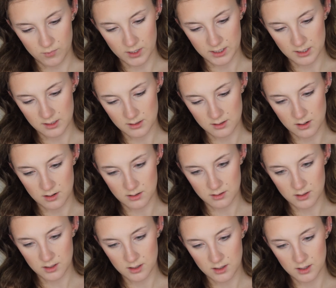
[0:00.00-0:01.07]
what is this
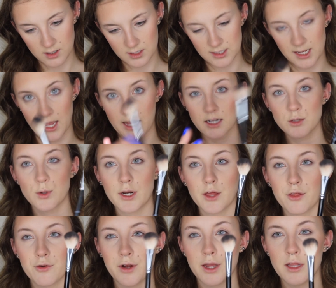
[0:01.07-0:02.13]
called? It's
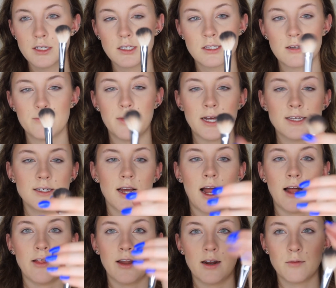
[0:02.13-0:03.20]
A23. This is the best
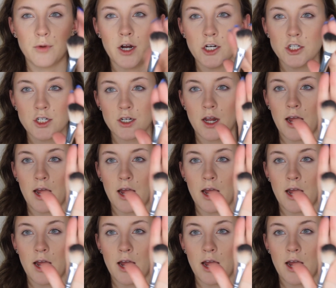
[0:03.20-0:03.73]
highlighting brush.